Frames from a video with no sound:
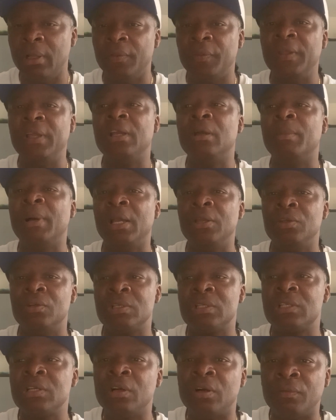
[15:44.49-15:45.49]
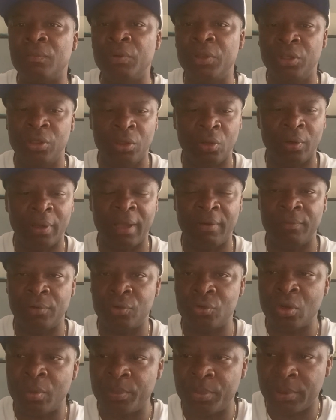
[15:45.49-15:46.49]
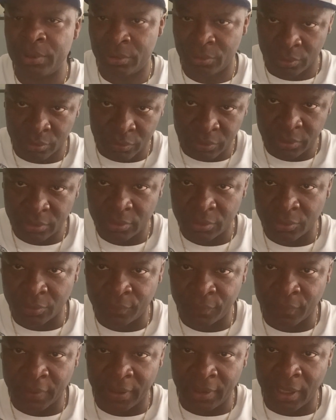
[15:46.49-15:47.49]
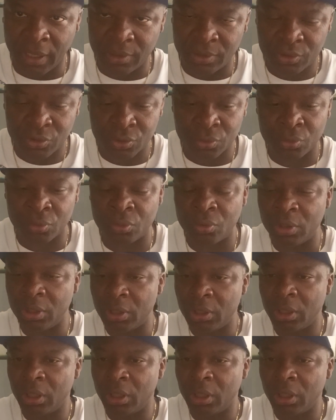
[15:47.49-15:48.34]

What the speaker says: Think about yourself when you don't have a job and no financial